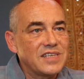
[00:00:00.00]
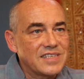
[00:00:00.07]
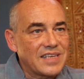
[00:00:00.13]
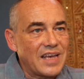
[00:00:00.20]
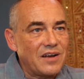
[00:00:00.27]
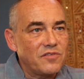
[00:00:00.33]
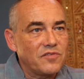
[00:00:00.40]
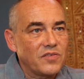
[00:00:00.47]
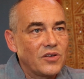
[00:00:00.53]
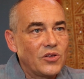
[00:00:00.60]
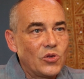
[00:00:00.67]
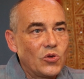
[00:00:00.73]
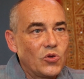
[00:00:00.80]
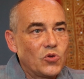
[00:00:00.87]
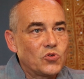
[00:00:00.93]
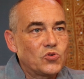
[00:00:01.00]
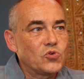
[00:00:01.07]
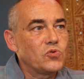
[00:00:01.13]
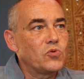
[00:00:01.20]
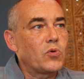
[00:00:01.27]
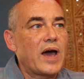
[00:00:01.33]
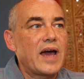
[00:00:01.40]
itself to
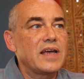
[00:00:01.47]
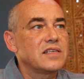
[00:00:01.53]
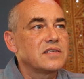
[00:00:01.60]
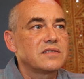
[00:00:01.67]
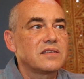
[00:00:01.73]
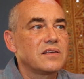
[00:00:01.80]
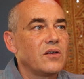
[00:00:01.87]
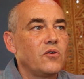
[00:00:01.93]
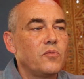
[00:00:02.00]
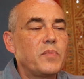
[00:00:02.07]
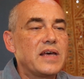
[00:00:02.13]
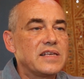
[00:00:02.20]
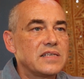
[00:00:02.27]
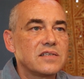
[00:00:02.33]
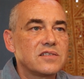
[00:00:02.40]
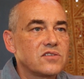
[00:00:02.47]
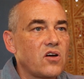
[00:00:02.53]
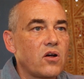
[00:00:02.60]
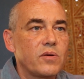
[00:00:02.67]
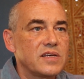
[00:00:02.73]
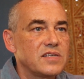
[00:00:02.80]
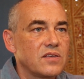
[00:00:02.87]
write amazing
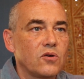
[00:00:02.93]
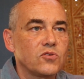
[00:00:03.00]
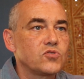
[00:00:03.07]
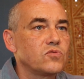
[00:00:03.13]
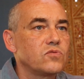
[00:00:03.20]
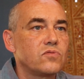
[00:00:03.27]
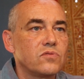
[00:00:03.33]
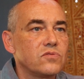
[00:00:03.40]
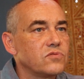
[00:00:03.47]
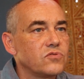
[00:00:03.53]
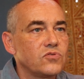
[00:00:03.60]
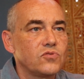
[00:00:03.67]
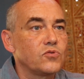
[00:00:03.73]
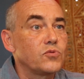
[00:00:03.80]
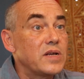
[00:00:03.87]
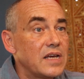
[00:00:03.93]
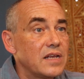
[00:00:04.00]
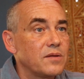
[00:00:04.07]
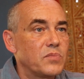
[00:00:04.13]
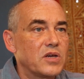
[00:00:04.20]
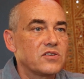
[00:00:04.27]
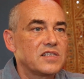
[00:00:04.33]
stories, or to
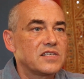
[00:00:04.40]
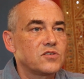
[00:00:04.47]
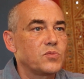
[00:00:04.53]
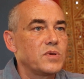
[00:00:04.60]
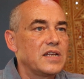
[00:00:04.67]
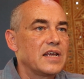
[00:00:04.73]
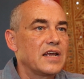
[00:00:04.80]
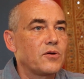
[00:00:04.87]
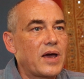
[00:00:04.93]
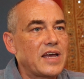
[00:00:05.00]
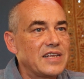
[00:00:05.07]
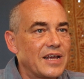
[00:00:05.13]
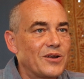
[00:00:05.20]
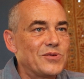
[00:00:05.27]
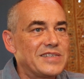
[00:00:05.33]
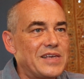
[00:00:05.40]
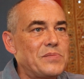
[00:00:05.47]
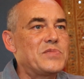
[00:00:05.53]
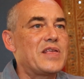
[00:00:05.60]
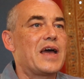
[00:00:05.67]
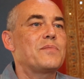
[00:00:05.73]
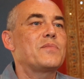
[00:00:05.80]
read, because it's reading and writing at the
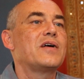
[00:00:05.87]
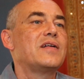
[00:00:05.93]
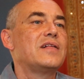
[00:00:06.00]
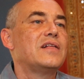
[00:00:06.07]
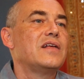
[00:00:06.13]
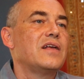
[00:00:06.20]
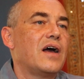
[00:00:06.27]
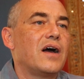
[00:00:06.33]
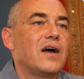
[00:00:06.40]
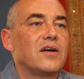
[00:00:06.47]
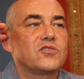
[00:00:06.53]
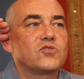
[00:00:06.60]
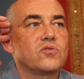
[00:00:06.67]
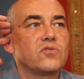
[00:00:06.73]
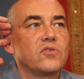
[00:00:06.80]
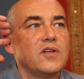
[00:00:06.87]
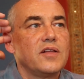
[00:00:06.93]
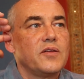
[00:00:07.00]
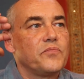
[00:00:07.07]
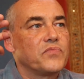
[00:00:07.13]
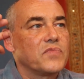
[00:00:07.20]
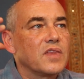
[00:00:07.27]
same time. So
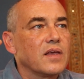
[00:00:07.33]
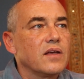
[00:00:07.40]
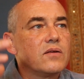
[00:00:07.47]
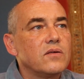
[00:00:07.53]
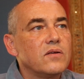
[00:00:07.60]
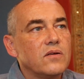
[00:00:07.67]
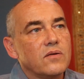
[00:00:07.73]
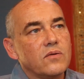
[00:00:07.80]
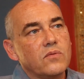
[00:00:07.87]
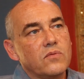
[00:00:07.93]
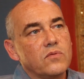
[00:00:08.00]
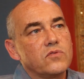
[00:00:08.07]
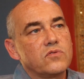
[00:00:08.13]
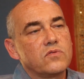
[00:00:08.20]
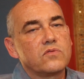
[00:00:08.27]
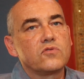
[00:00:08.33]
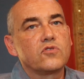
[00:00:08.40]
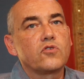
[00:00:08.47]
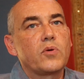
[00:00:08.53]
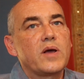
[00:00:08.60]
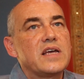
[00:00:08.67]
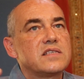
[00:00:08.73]
to
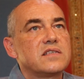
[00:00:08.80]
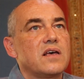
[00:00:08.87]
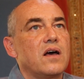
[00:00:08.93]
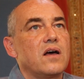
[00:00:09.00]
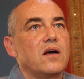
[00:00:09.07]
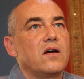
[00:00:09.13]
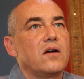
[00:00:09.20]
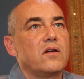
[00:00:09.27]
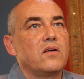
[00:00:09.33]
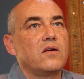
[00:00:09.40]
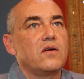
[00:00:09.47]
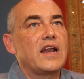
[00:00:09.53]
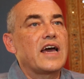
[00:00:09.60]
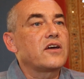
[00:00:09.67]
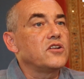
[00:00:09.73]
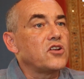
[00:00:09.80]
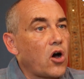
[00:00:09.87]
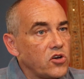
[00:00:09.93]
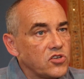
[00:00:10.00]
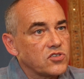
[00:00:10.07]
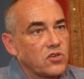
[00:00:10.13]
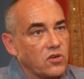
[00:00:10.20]
create like an
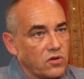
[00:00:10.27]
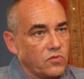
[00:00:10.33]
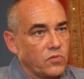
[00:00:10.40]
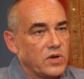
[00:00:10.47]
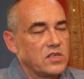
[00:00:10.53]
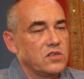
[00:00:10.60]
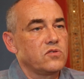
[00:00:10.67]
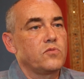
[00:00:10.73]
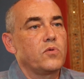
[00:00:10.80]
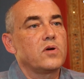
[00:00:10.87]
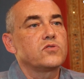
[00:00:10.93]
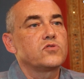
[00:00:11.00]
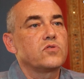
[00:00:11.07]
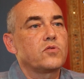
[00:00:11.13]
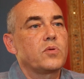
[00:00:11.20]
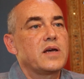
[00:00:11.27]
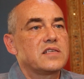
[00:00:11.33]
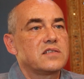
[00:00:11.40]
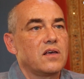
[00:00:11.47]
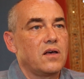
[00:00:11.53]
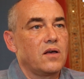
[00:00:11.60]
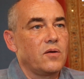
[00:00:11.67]
oyster, when you want to
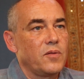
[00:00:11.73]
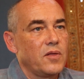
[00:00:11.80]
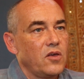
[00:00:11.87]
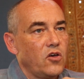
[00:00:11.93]
create a